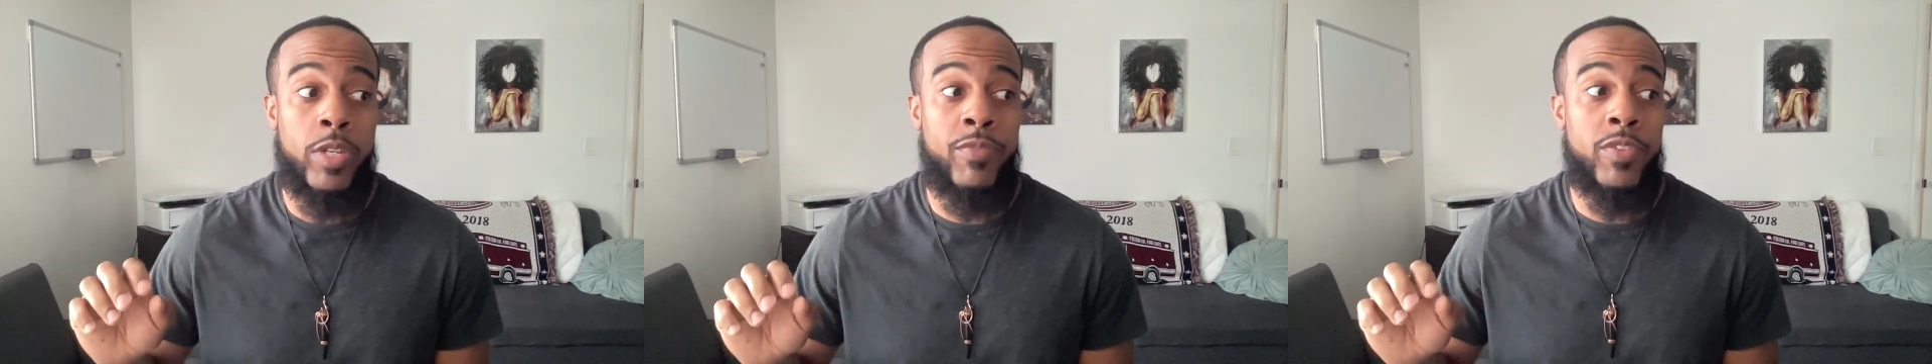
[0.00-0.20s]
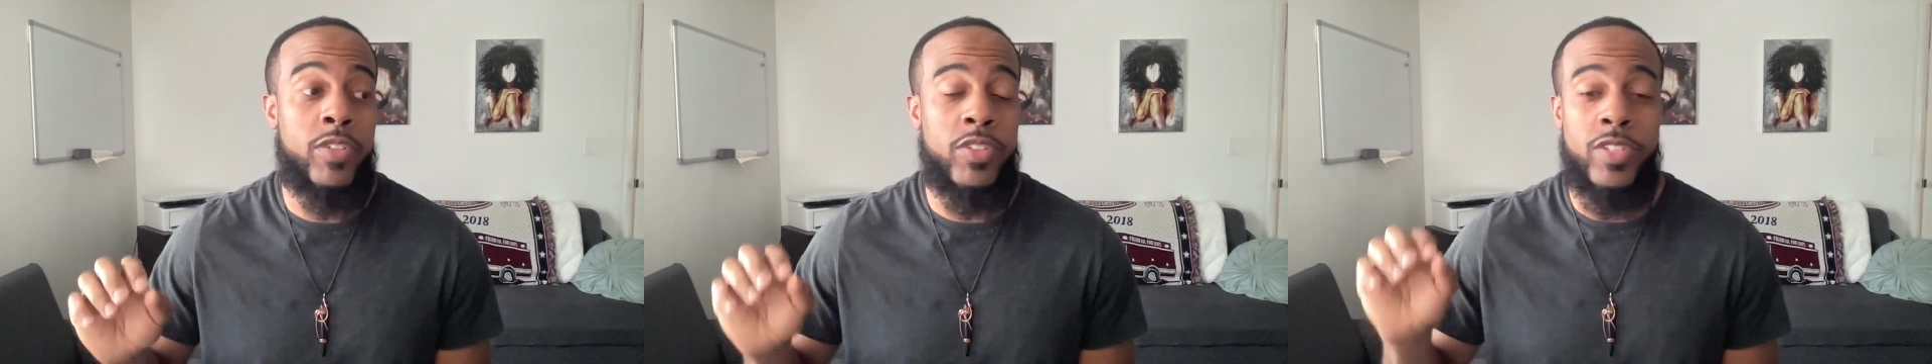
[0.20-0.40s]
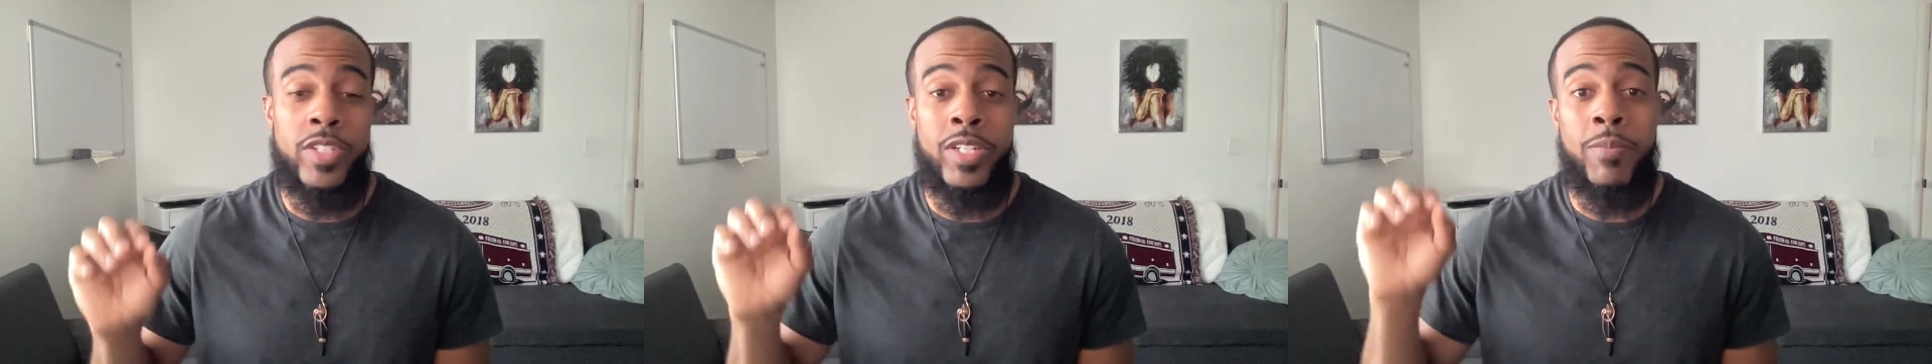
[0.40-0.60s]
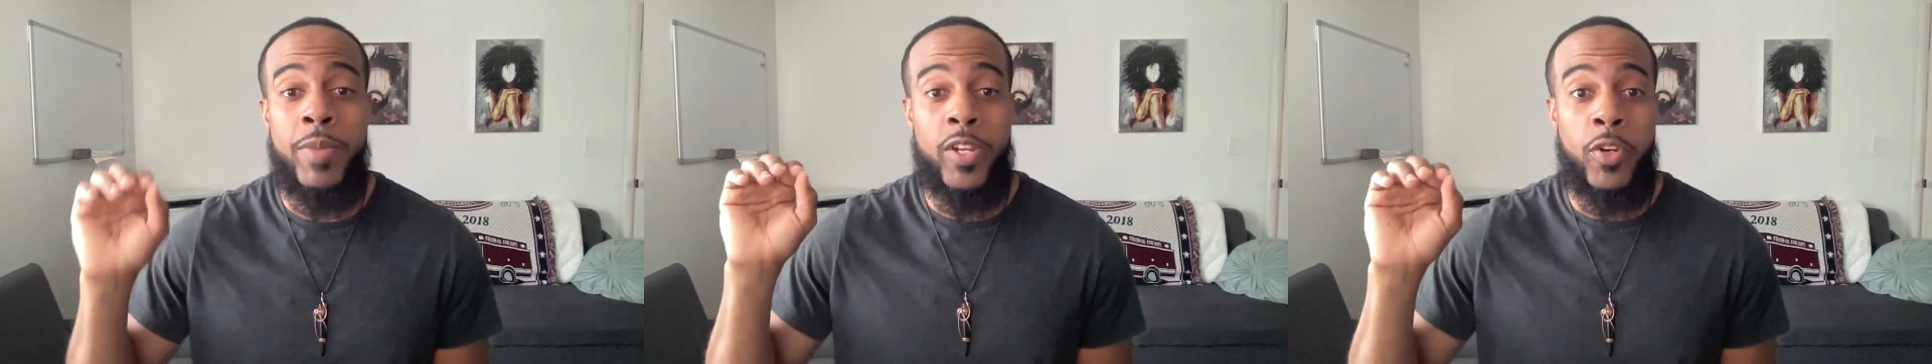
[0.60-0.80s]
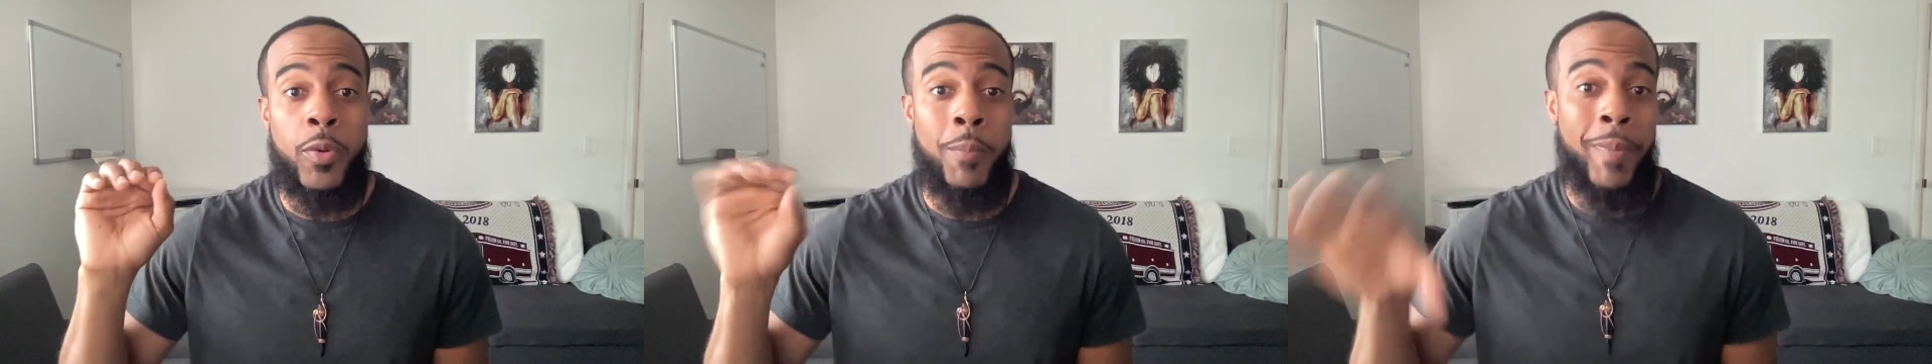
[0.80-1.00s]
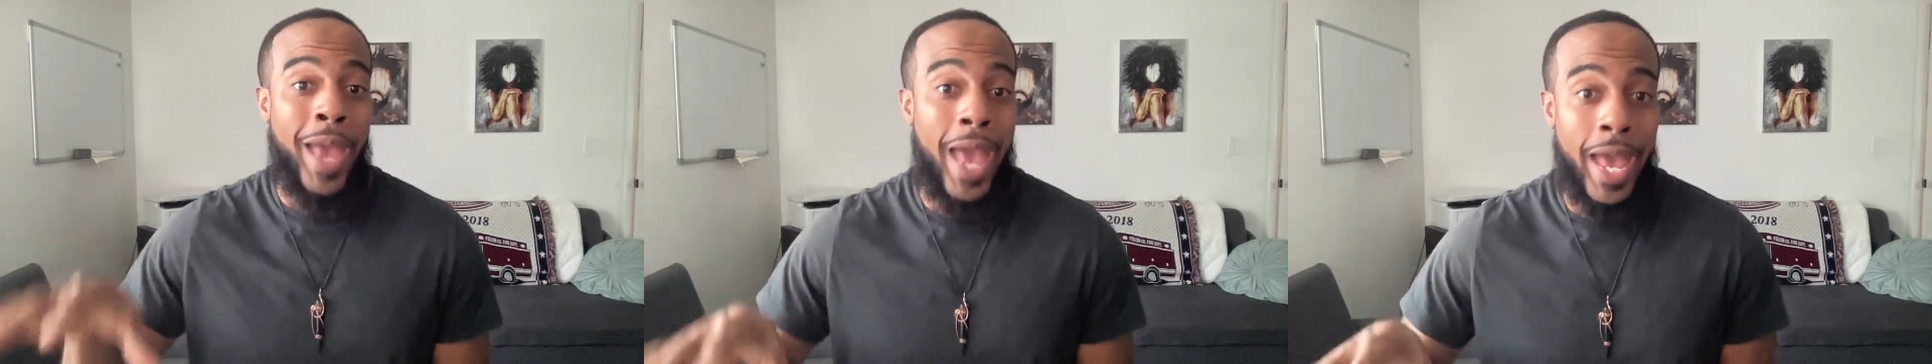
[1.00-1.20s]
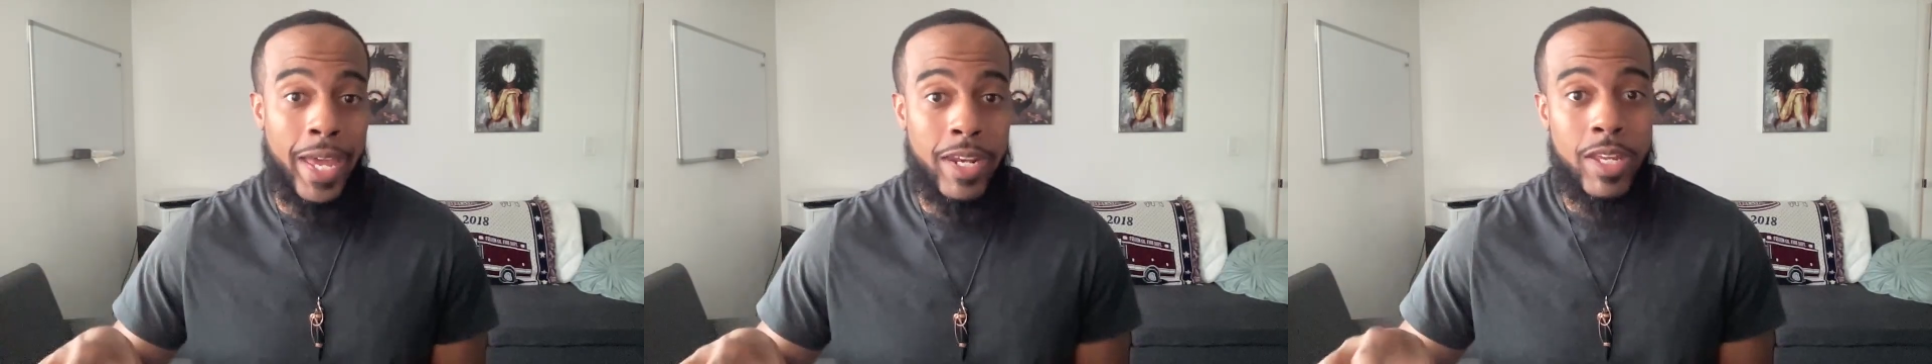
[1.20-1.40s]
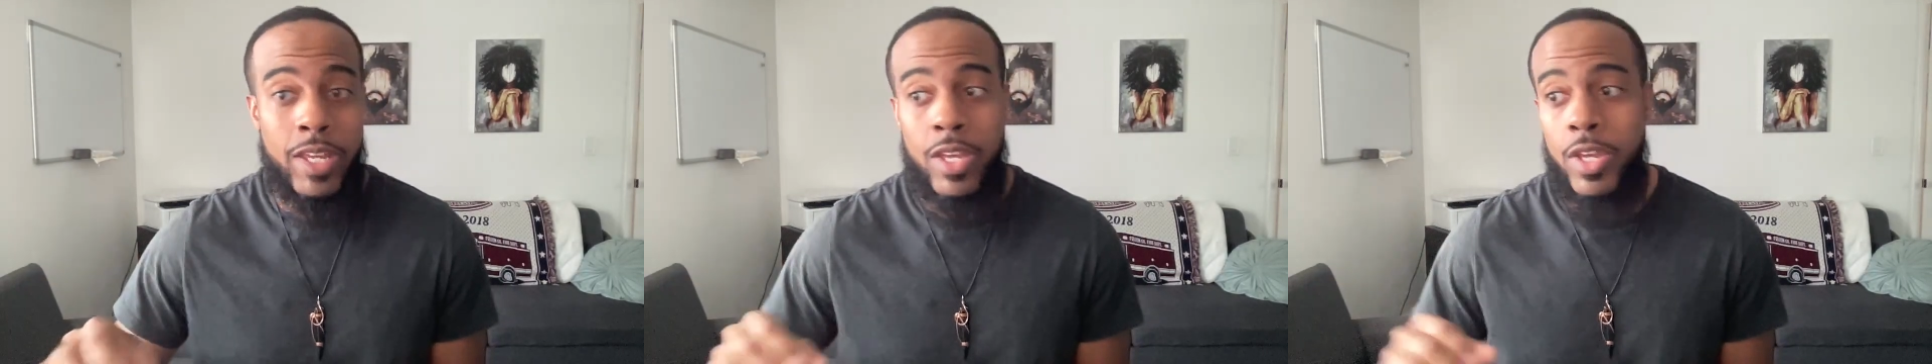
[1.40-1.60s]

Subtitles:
even just didn't make her mad,